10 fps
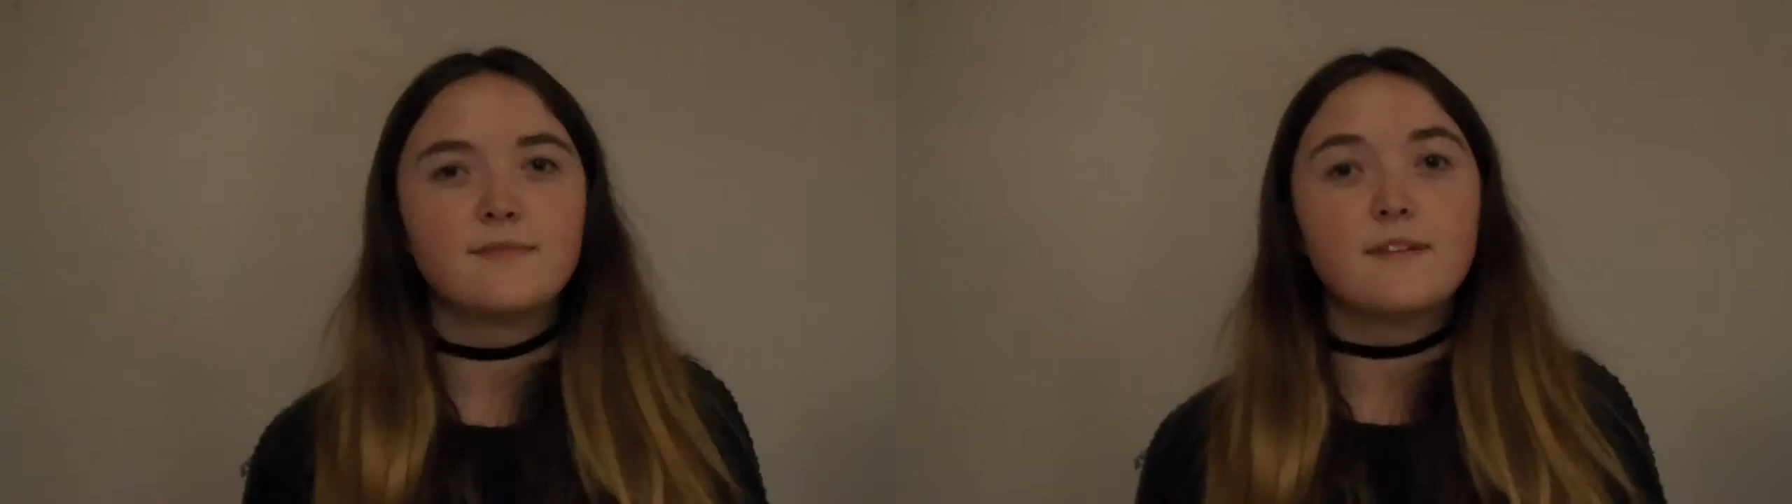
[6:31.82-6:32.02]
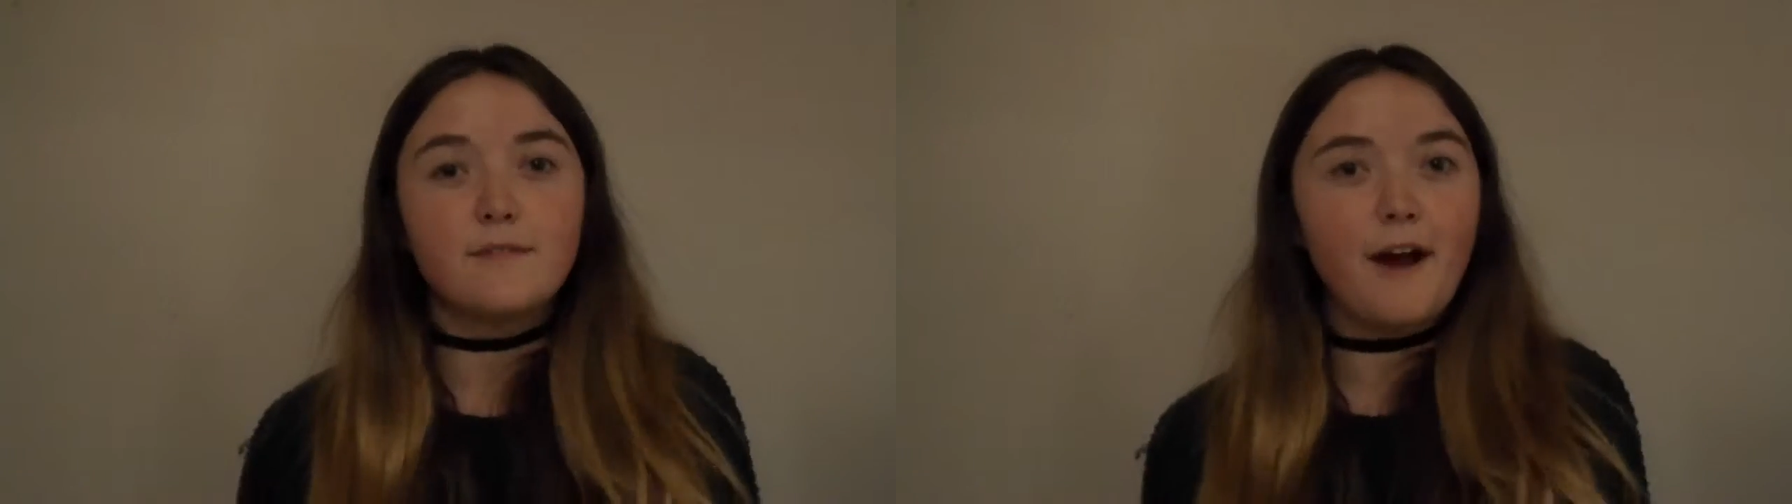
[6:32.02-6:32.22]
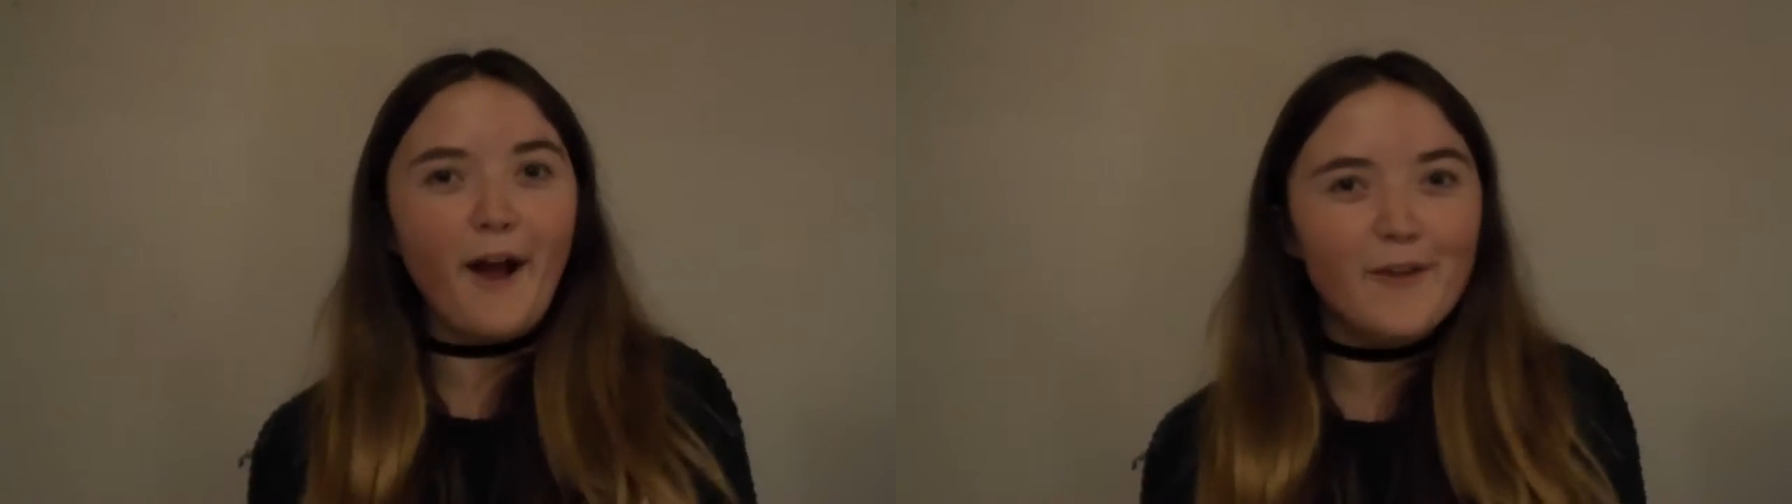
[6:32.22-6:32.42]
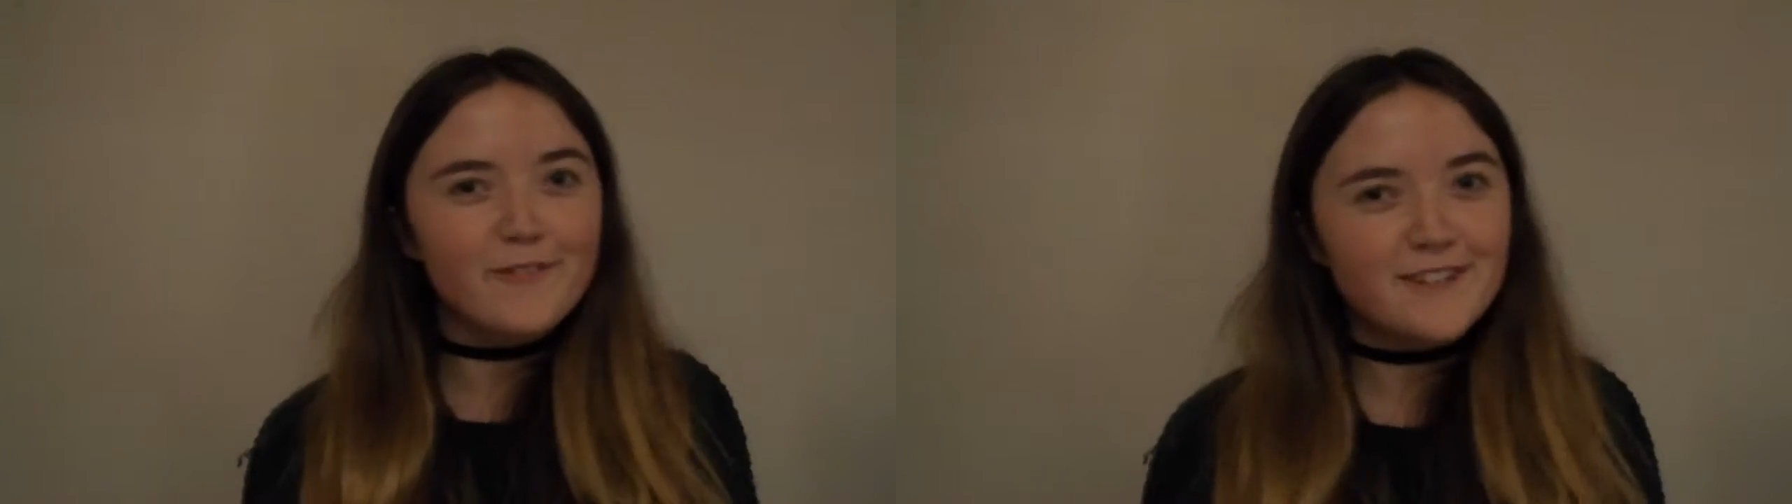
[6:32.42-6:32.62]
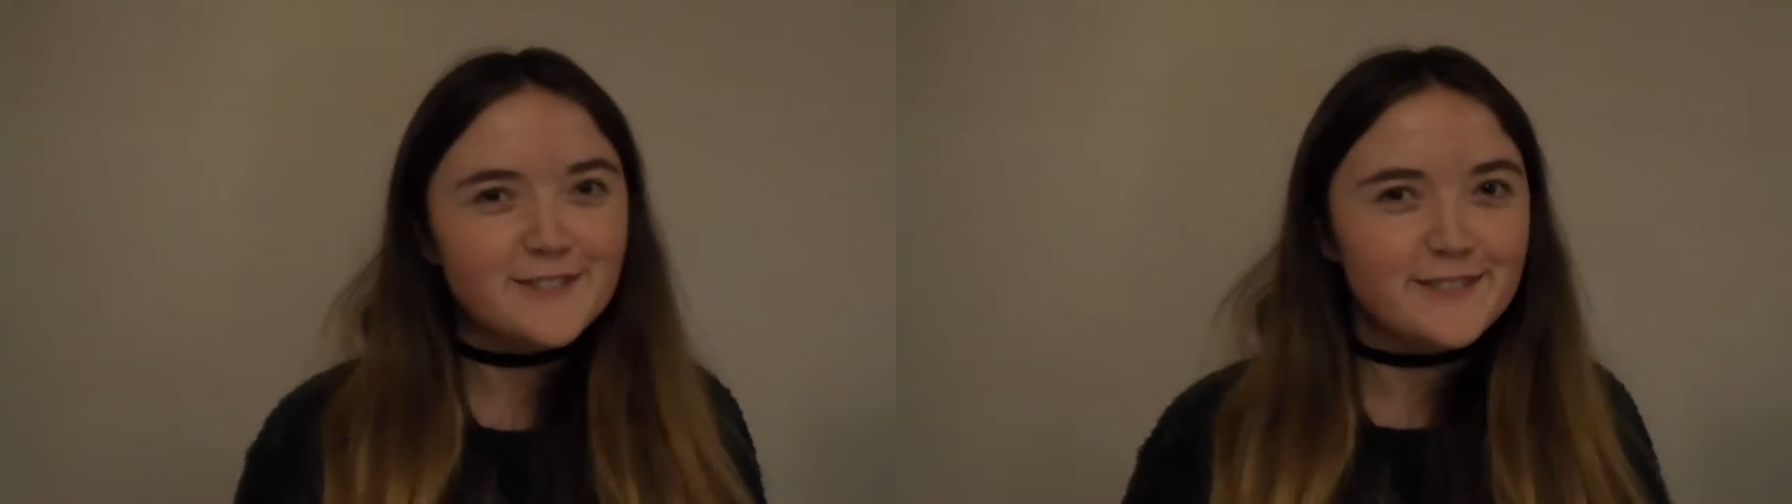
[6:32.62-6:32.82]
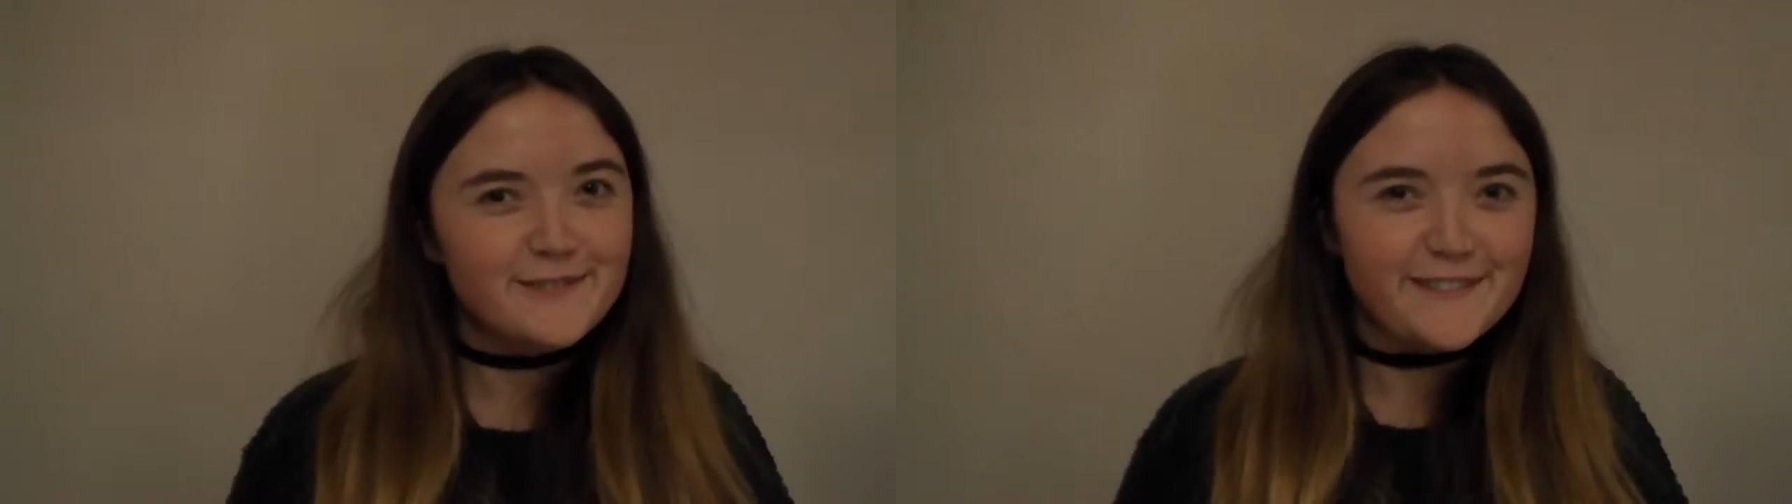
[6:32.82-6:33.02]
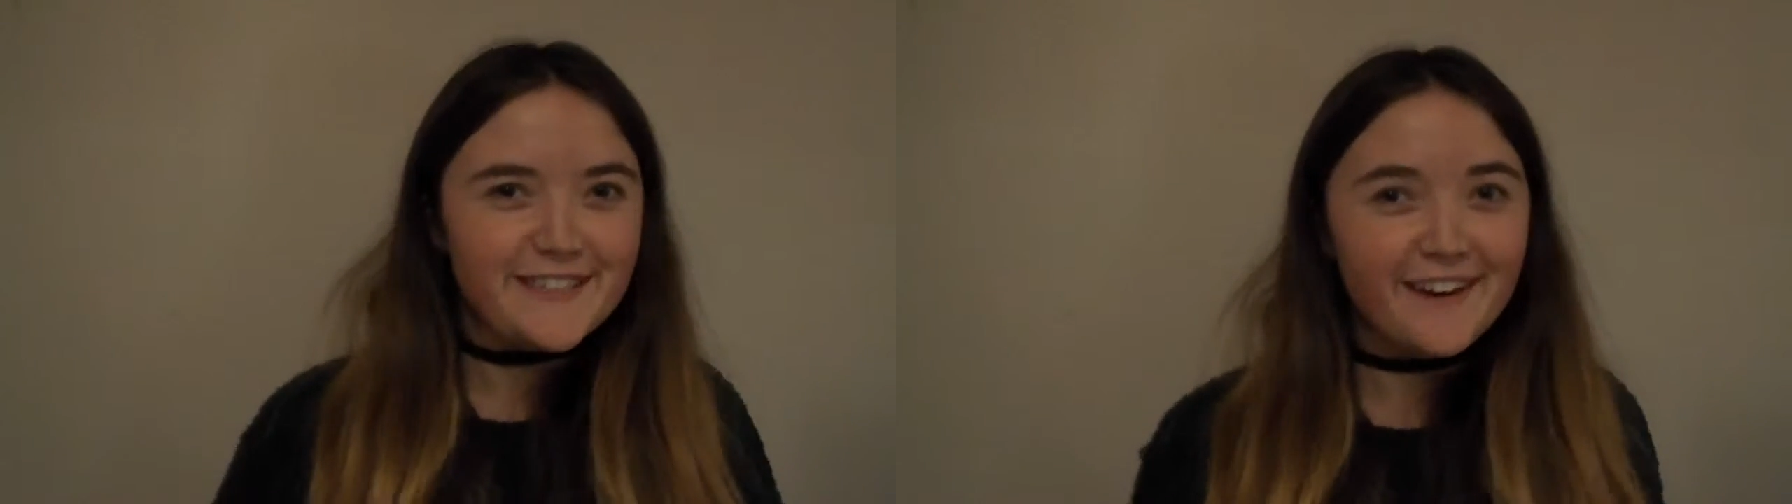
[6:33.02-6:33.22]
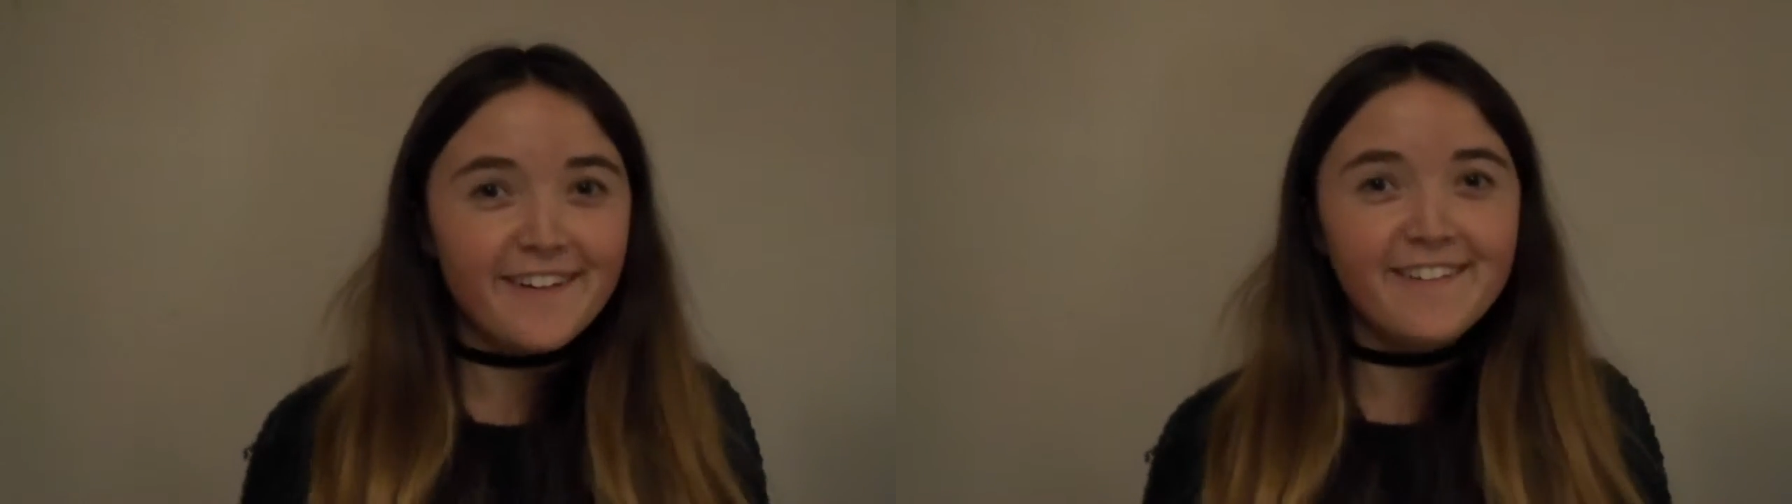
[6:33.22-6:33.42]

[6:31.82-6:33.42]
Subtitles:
Right, hope you enjoyed the video,